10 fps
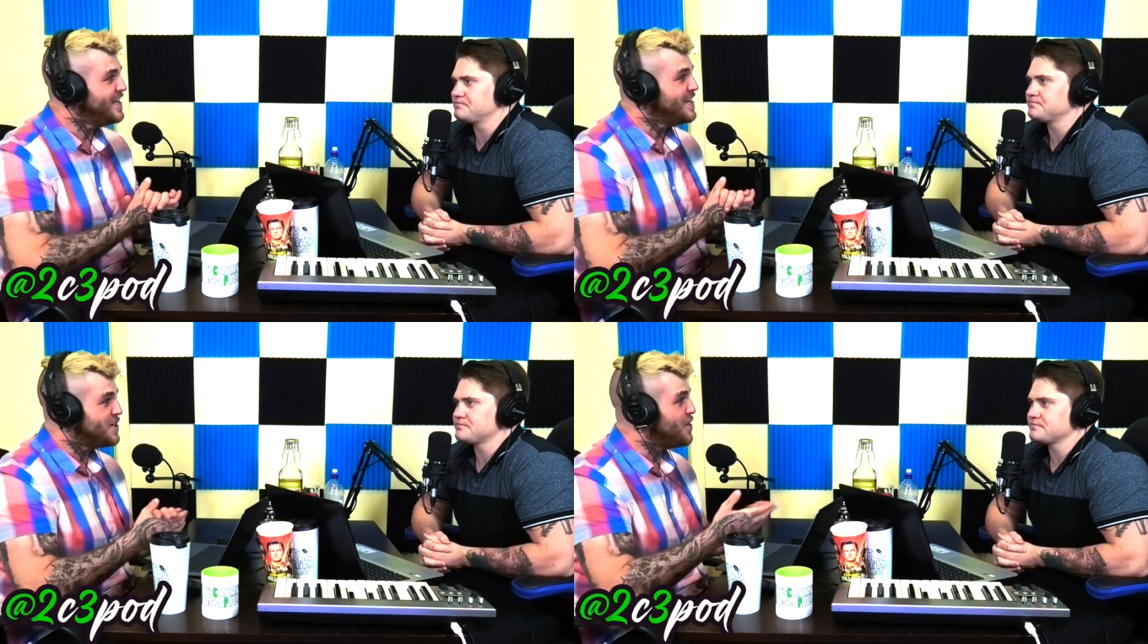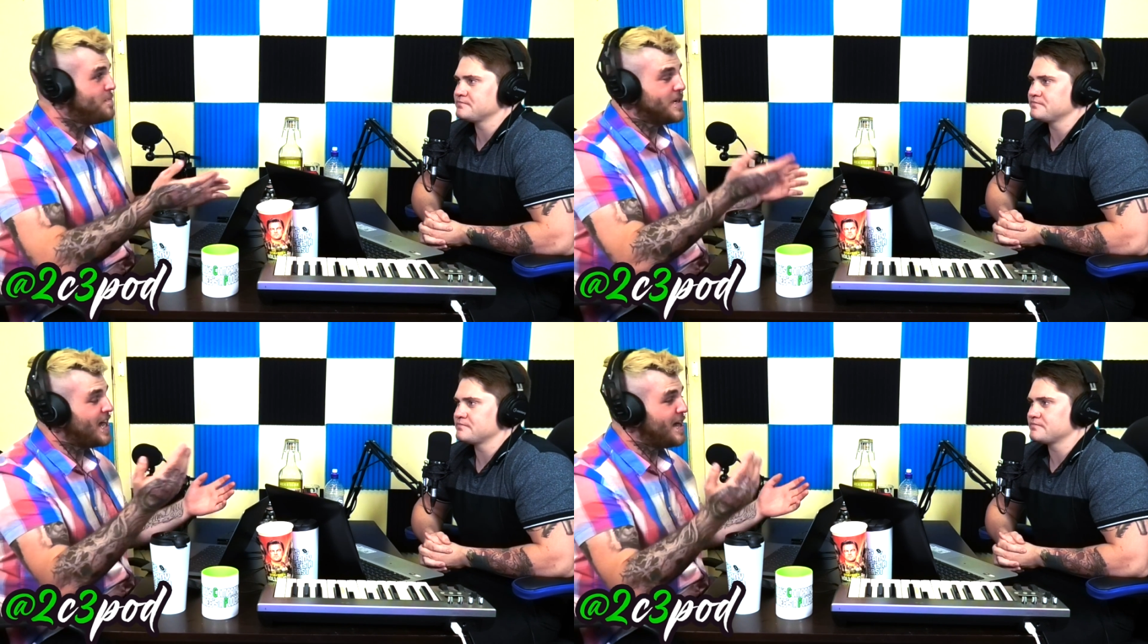Speaker 1: No,
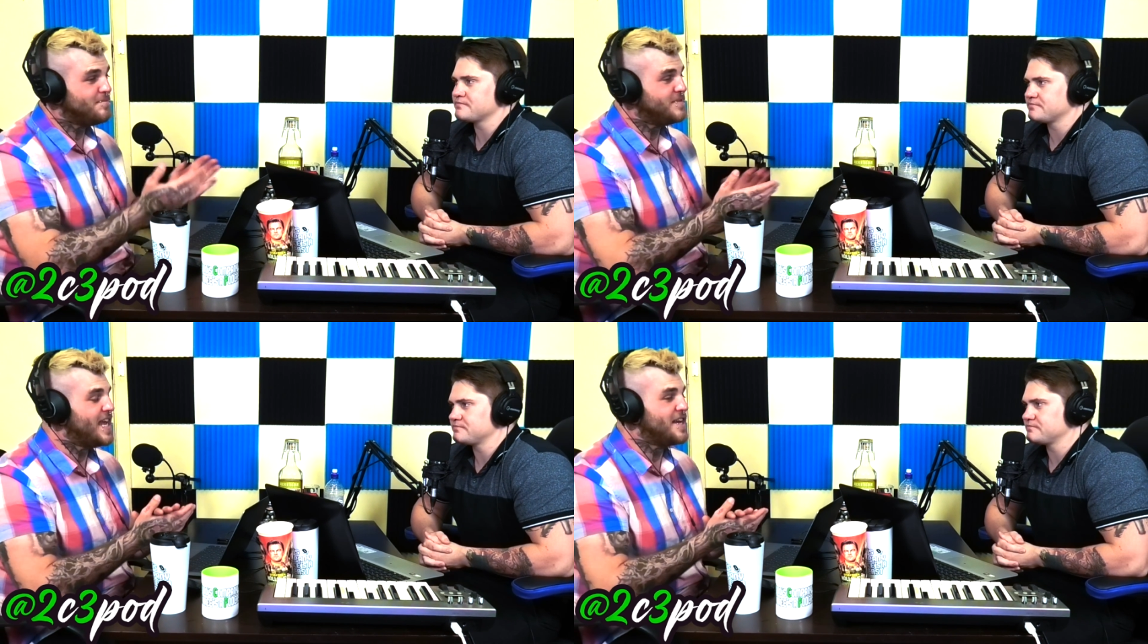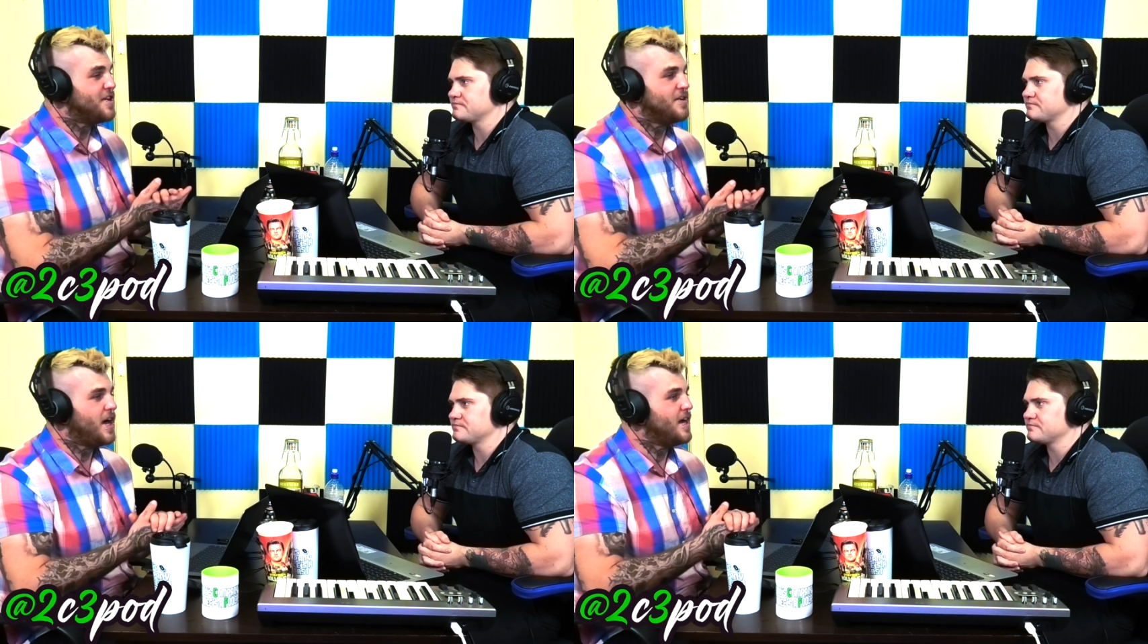but um, yeah,
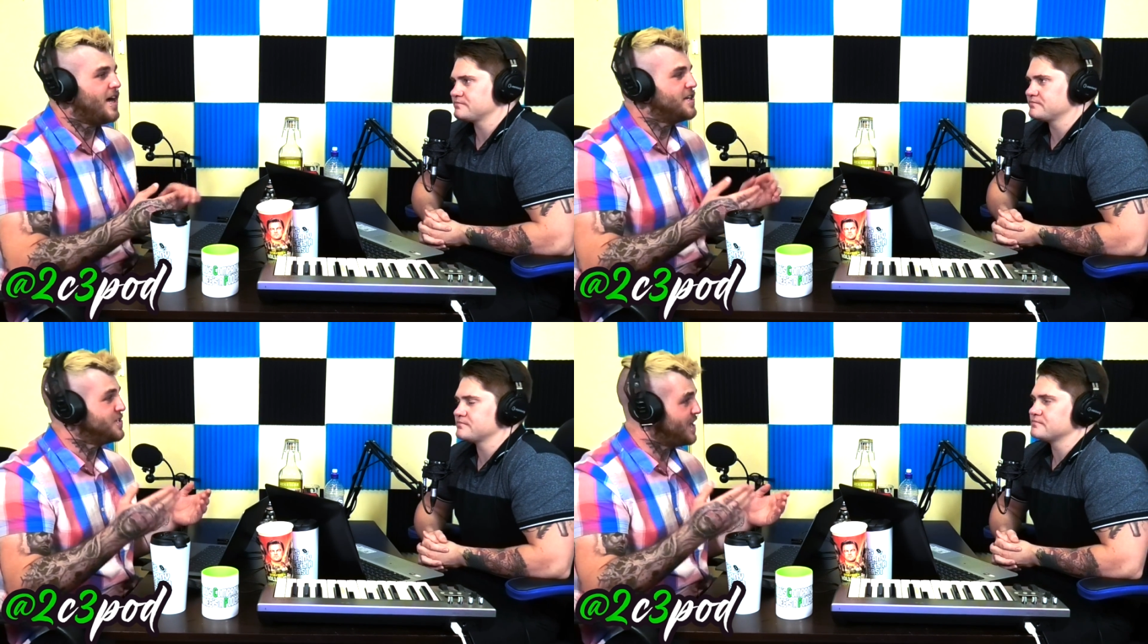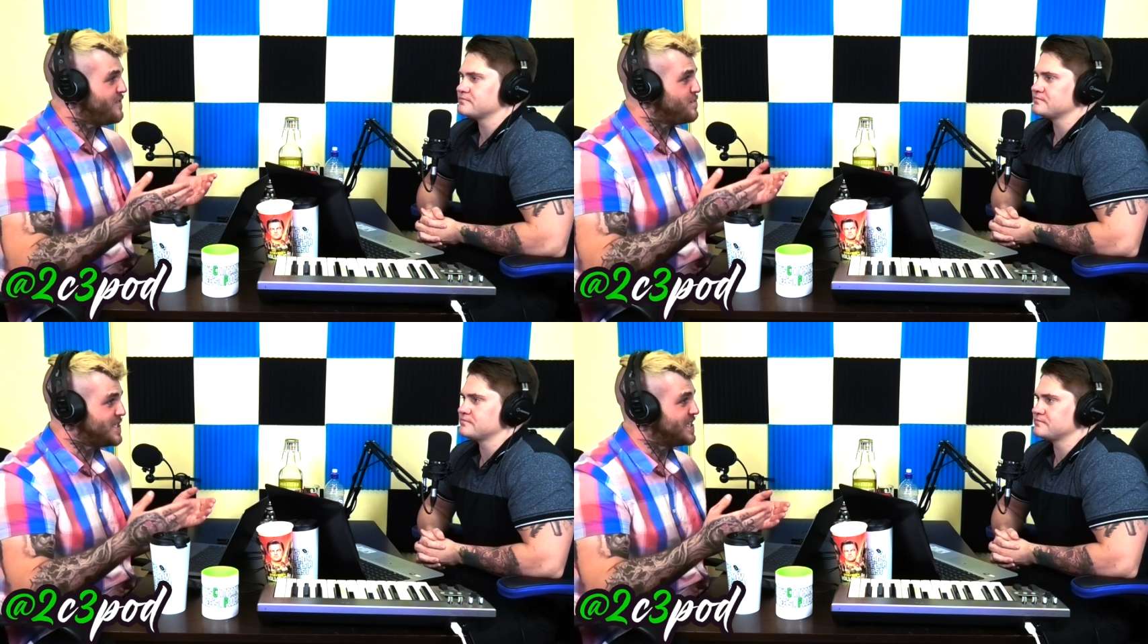no, I, I don't have
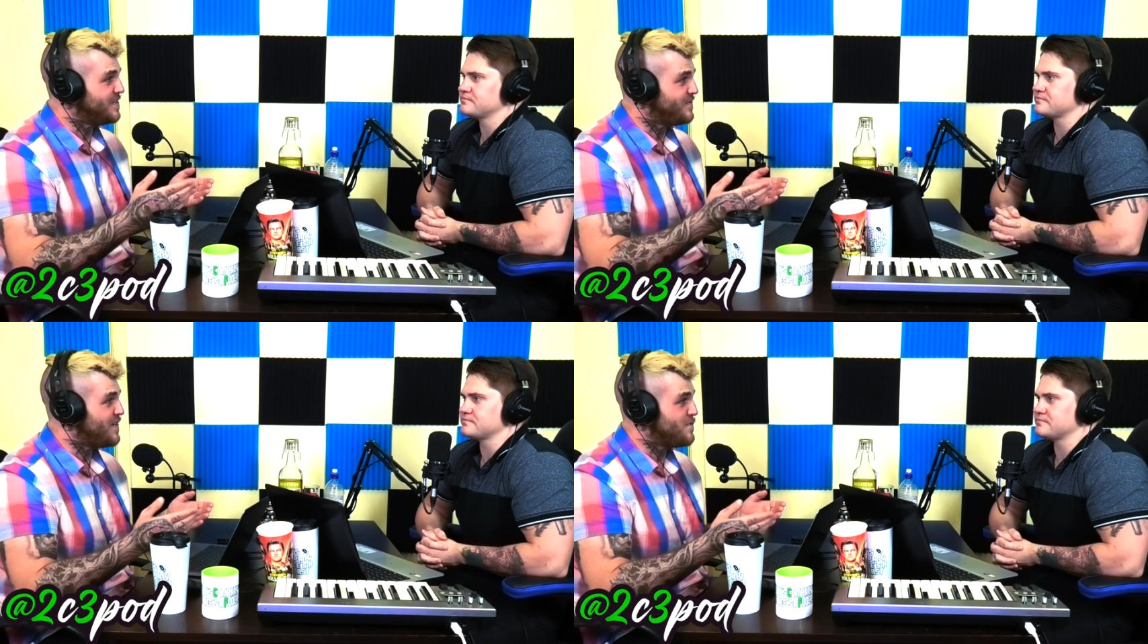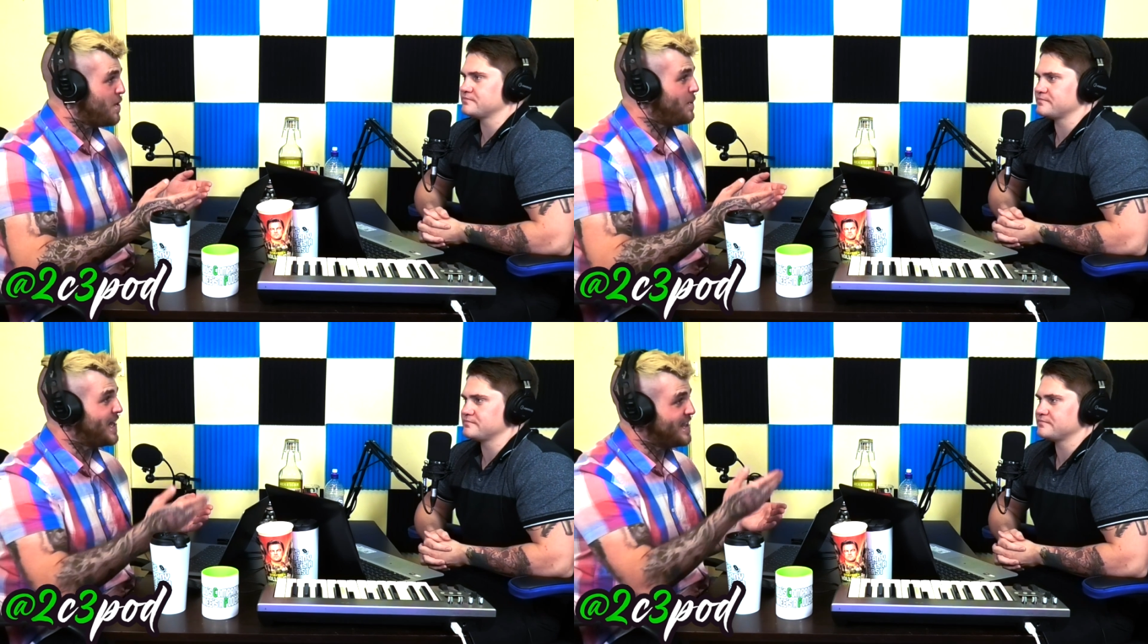a particular favorite
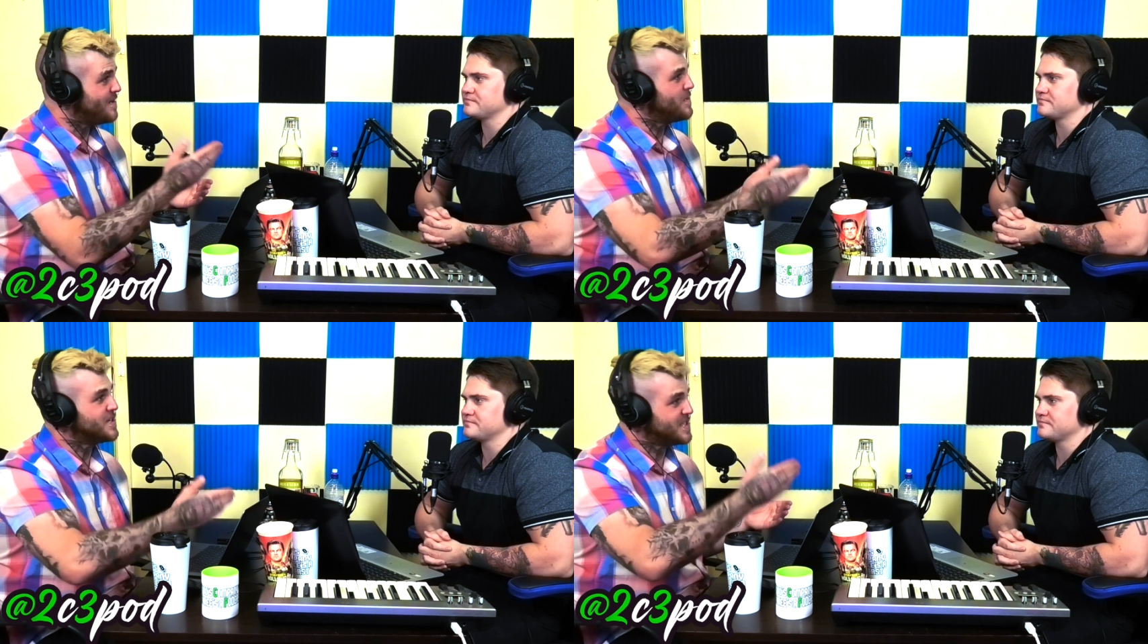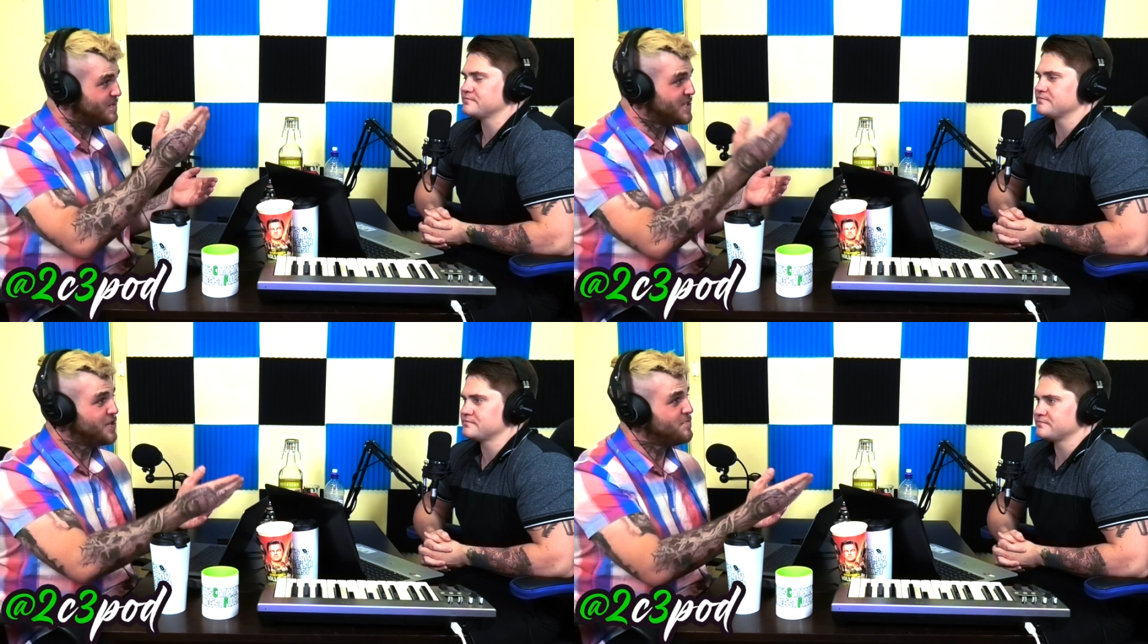moment either because there
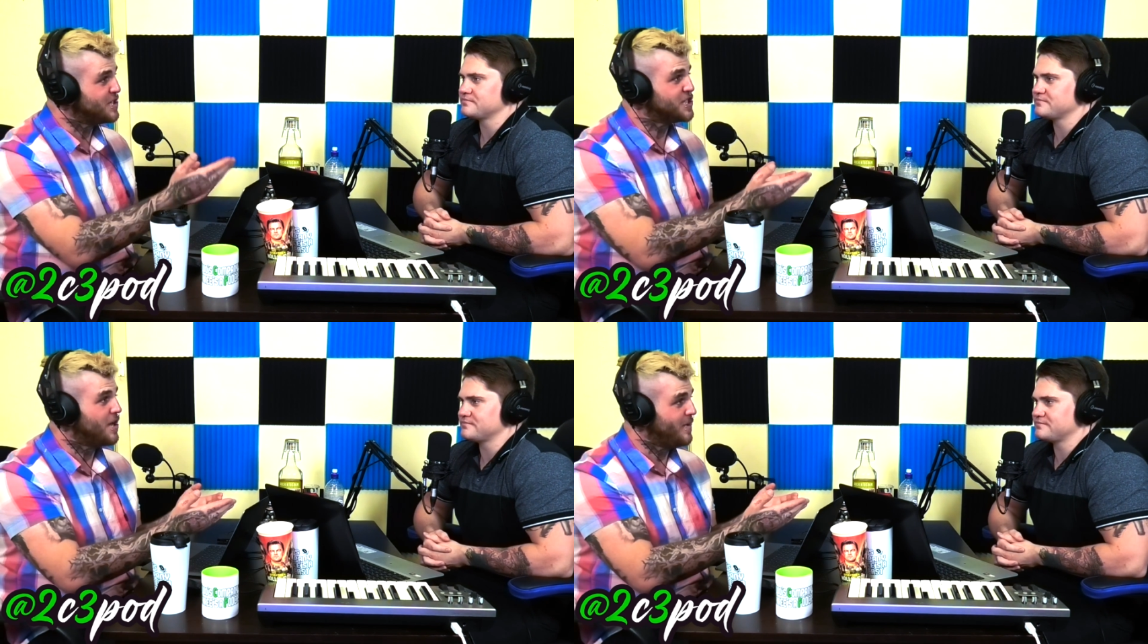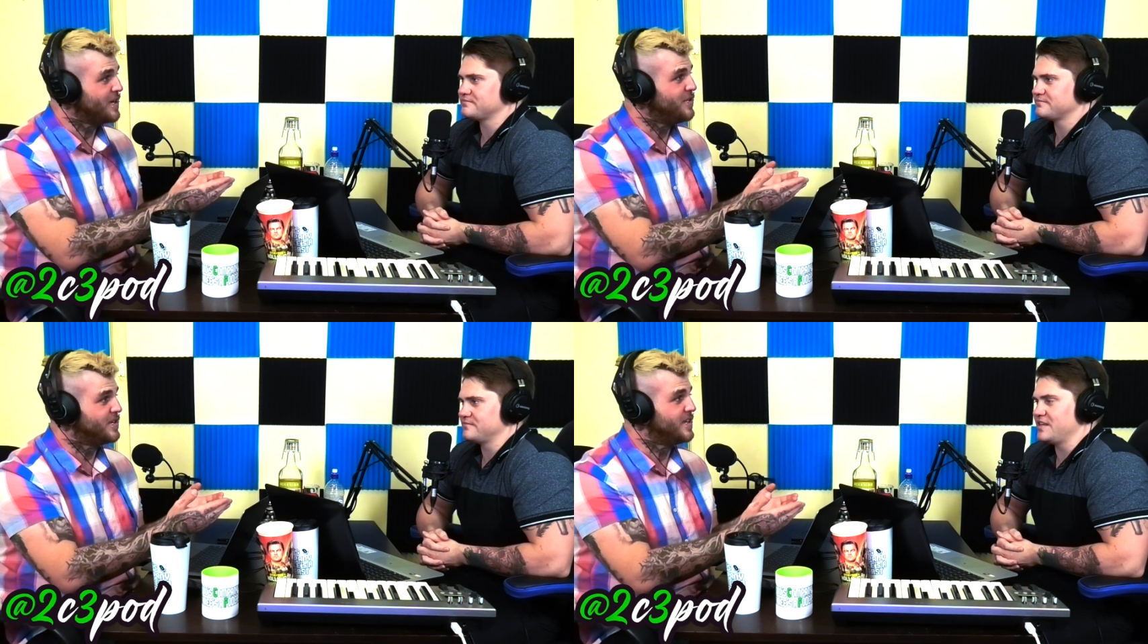was so much going
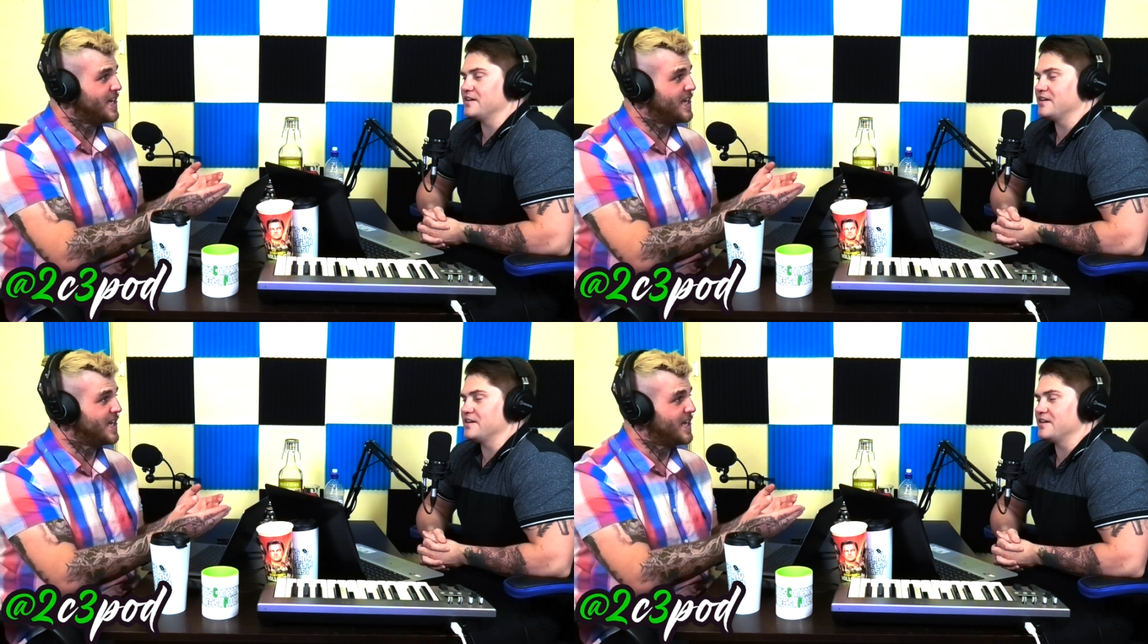on, yeah.